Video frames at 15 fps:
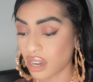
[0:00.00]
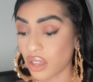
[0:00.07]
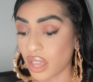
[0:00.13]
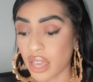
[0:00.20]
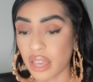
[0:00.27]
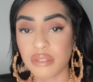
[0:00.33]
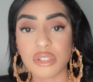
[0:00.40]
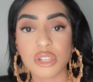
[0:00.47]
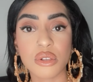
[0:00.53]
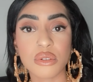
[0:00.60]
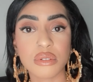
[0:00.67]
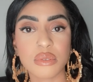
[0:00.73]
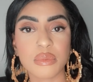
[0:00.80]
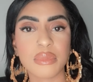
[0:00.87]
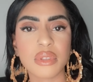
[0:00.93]
Okay,
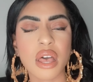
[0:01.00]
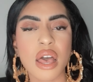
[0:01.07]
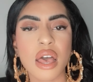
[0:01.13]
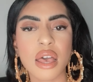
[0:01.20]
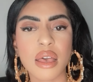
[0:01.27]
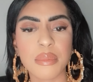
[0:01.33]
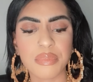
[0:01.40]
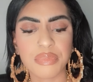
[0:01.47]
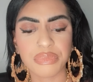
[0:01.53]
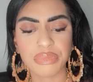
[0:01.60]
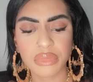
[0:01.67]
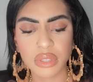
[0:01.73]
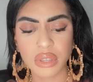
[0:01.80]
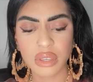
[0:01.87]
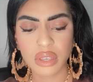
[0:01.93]
so
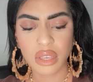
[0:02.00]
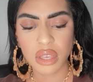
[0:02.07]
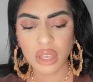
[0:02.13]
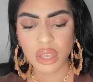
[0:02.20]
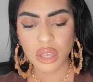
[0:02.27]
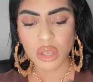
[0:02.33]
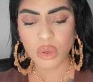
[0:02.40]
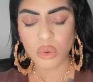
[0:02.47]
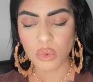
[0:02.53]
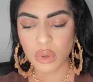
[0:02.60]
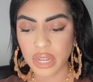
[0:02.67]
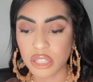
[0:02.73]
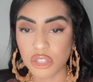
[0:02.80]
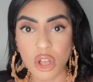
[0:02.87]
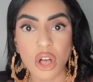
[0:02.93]
um,
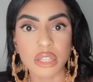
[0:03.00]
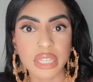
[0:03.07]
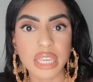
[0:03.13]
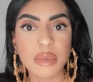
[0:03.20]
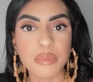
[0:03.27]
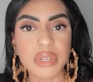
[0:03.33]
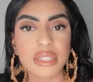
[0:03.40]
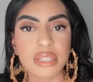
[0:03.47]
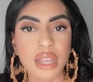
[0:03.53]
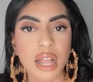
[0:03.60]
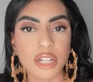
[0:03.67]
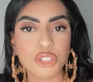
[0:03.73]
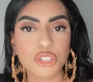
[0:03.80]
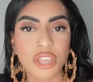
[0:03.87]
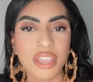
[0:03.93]
what it's called Keep in
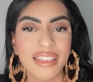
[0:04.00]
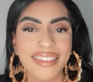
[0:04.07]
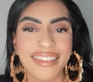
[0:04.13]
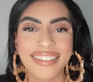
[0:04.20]
Touch.